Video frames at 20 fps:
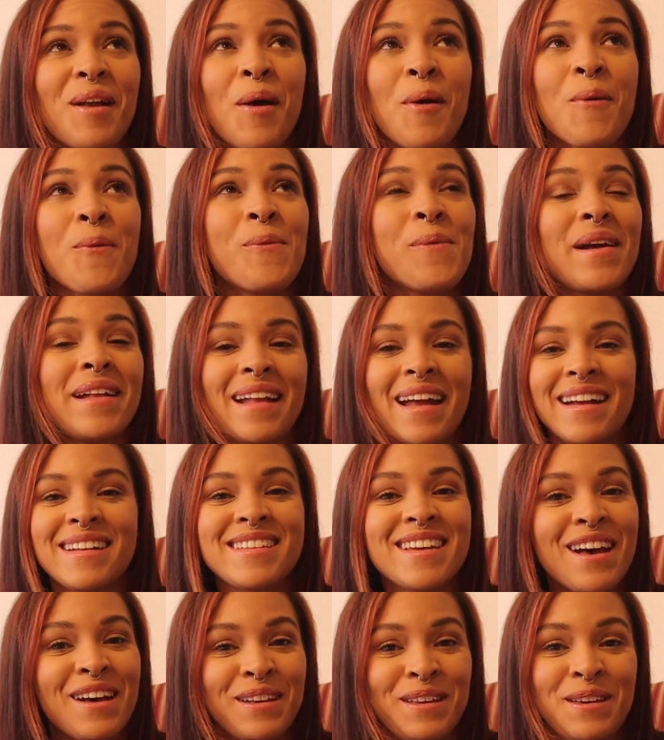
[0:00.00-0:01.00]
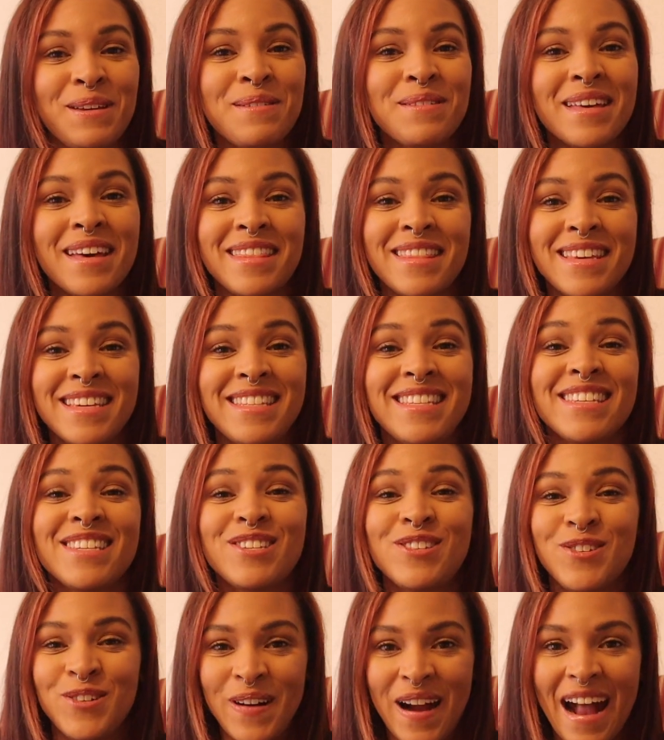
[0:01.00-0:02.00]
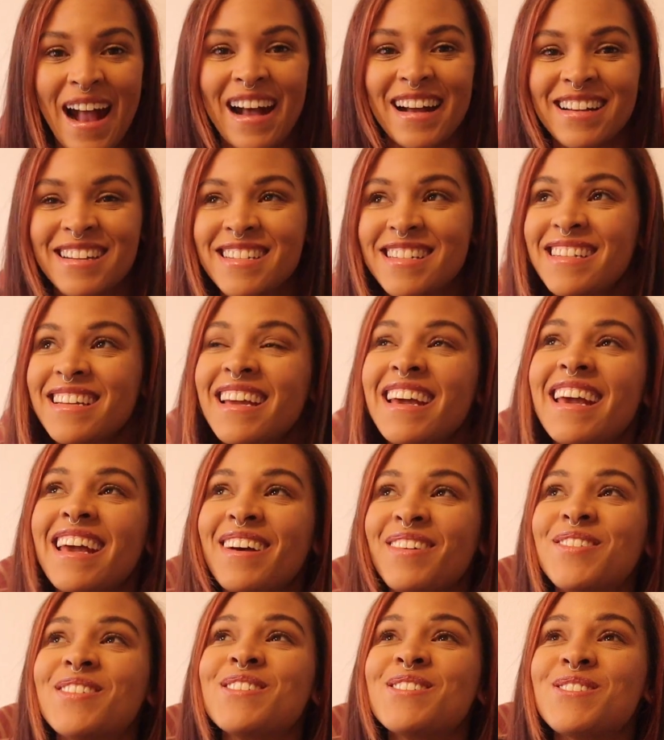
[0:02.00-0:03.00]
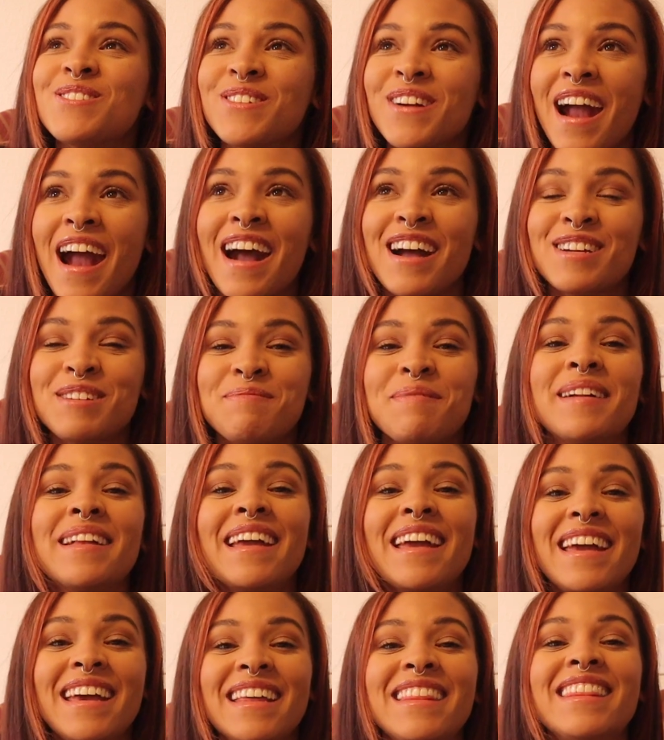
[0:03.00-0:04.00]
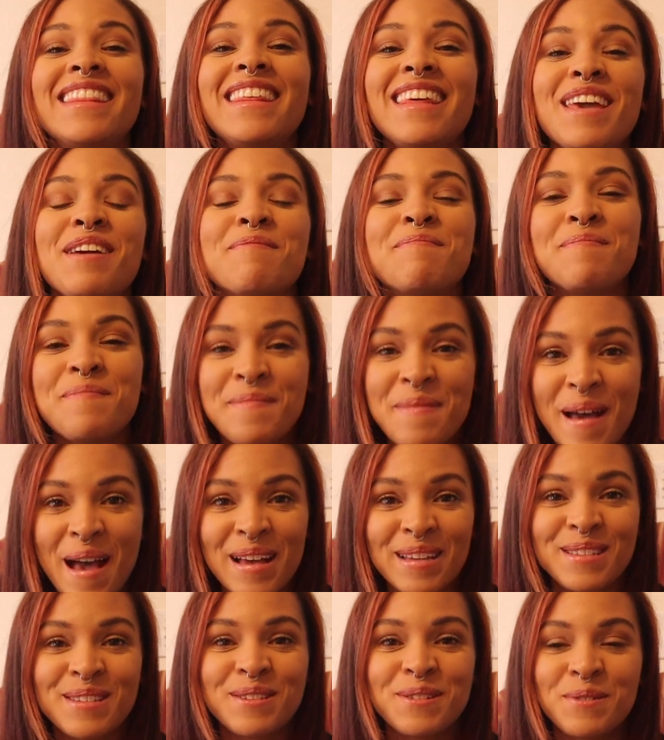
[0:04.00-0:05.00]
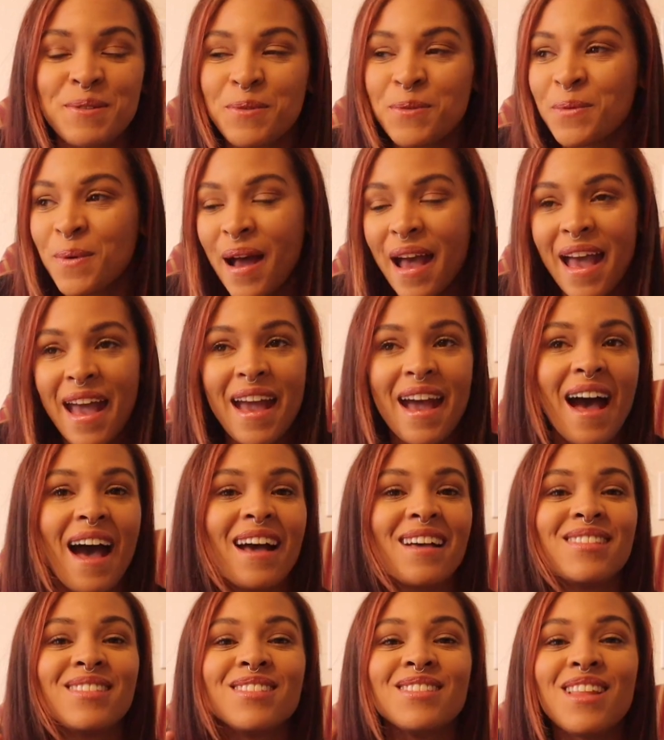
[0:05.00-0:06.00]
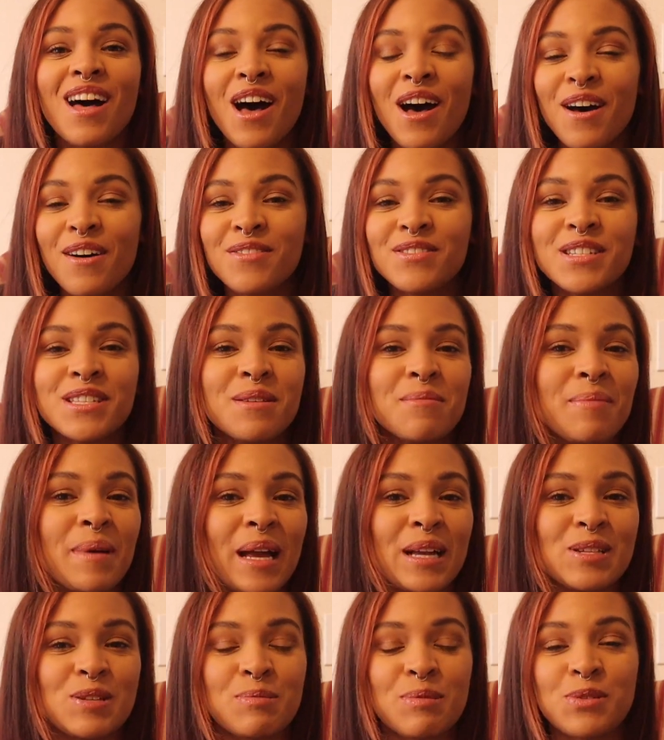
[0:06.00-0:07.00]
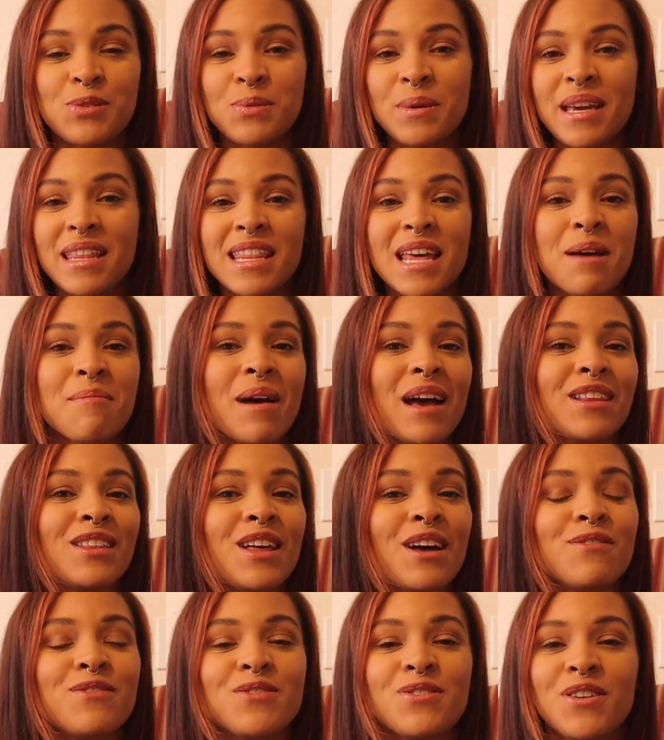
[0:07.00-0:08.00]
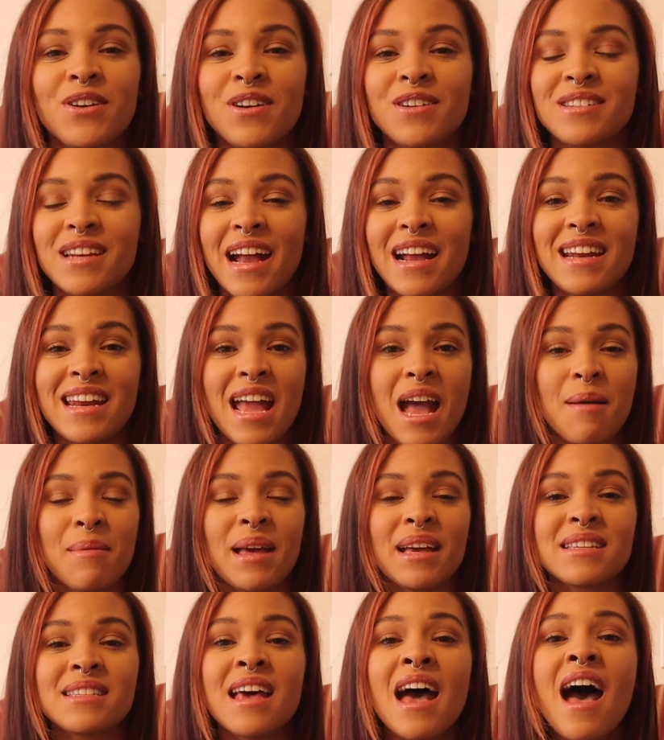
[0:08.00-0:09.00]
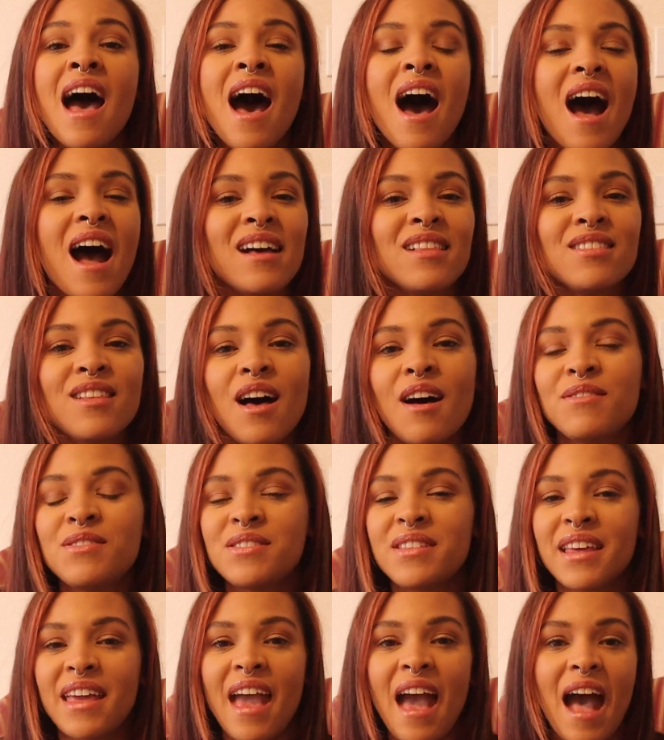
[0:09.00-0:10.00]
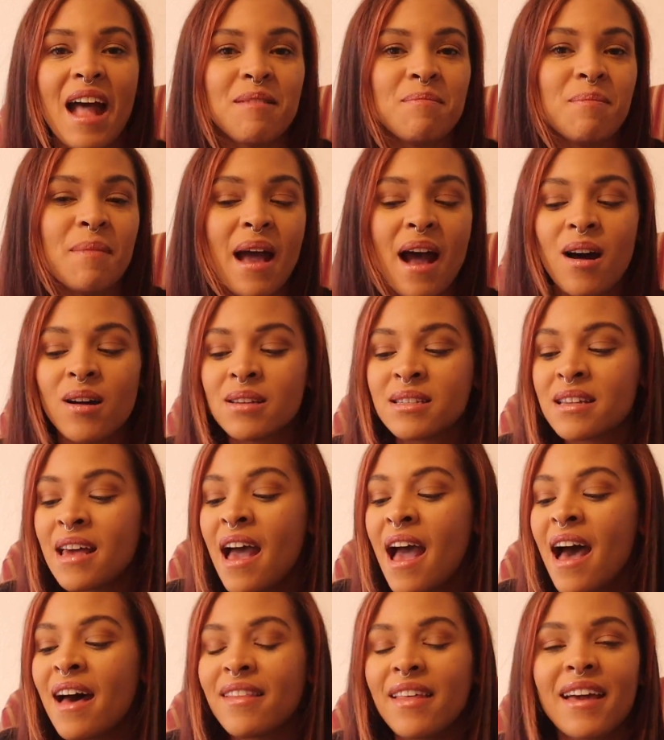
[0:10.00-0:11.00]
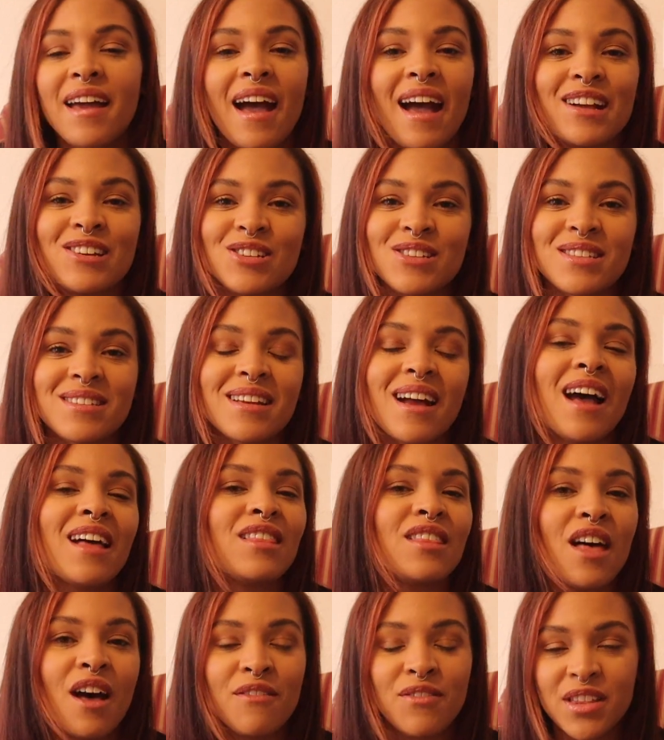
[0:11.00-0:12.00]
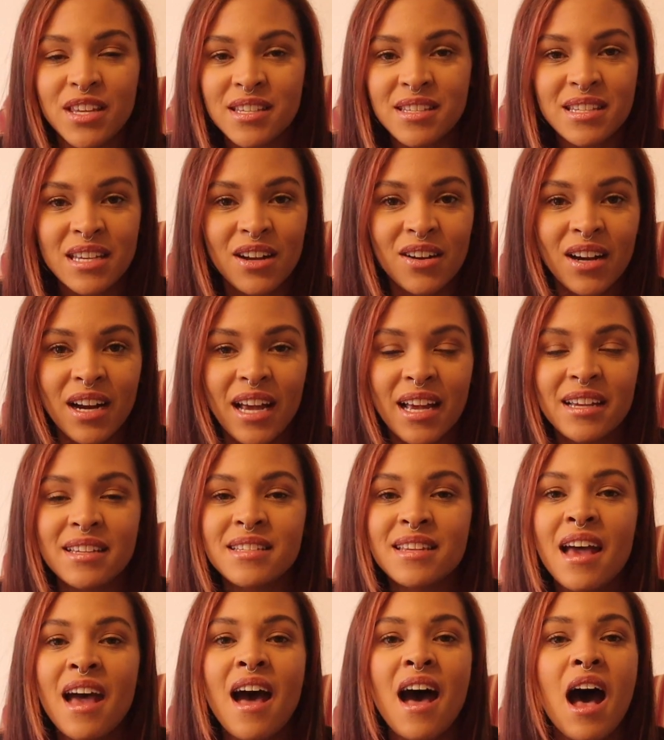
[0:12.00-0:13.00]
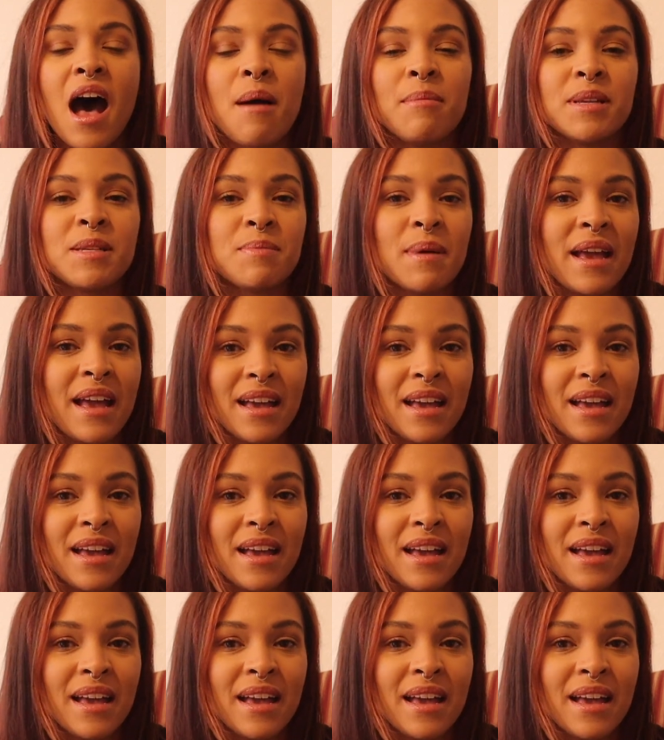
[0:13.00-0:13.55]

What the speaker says: when I tell you that this is trash, it was trash, but in the best way. I loved the banter between them. I loved their dynamics. I loved the cat and mouse. Like, I love the series. It's by